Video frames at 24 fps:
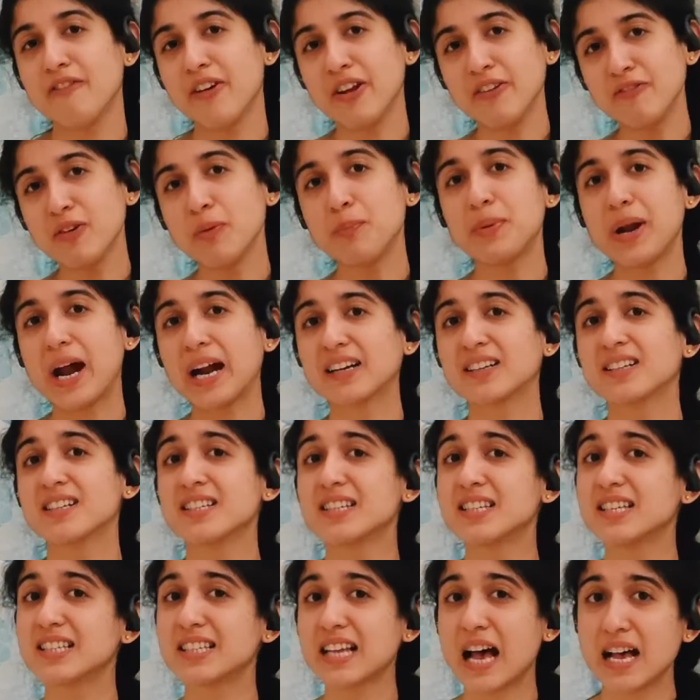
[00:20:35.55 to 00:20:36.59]
When we
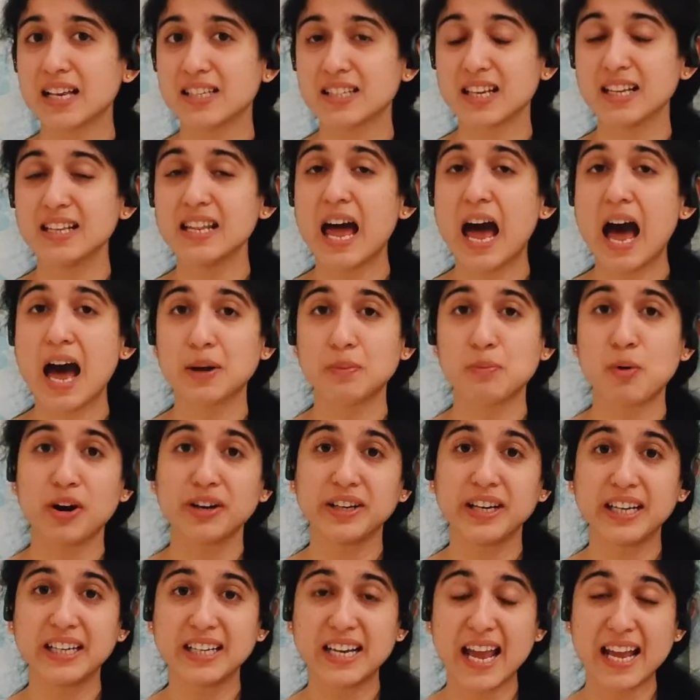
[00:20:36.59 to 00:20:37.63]
practice this asana, our
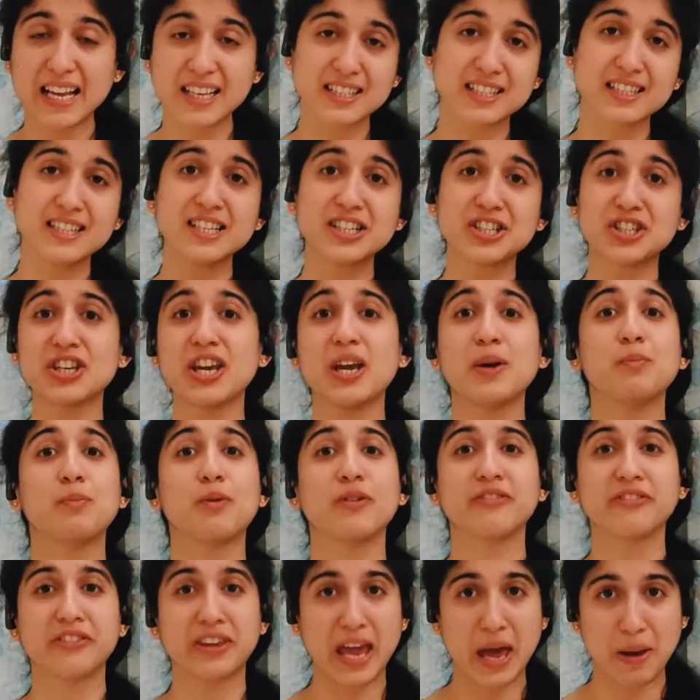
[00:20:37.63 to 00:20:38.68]
body takes the shape
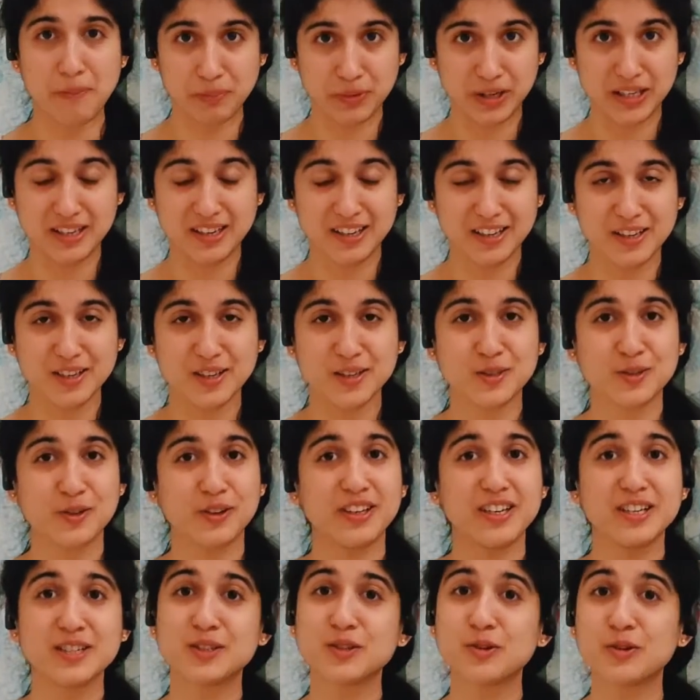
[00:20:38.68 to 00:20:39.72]
of camel. So
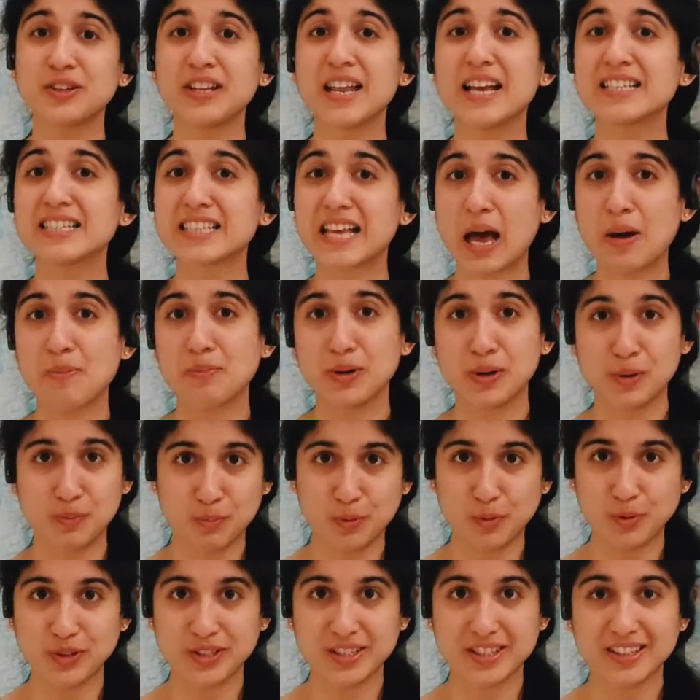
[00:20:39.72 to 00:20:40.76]
it is known as camel
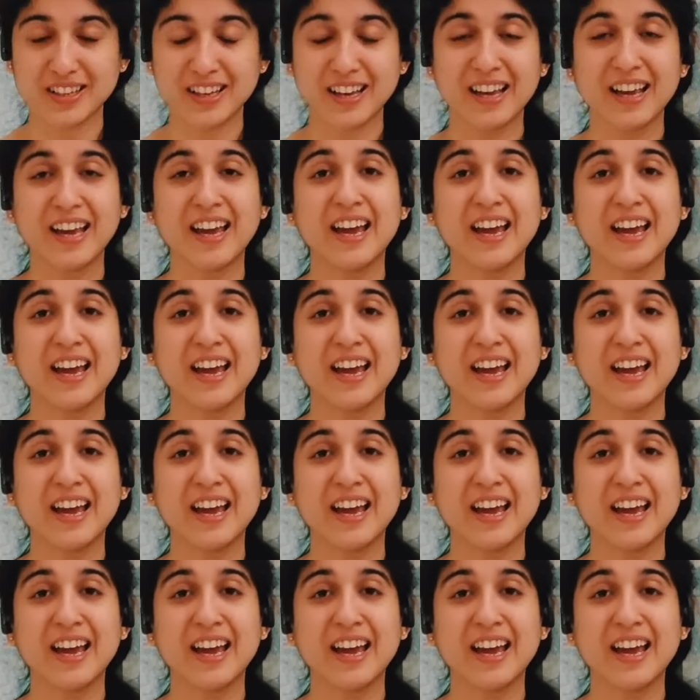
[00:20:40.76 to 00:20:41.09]
pose.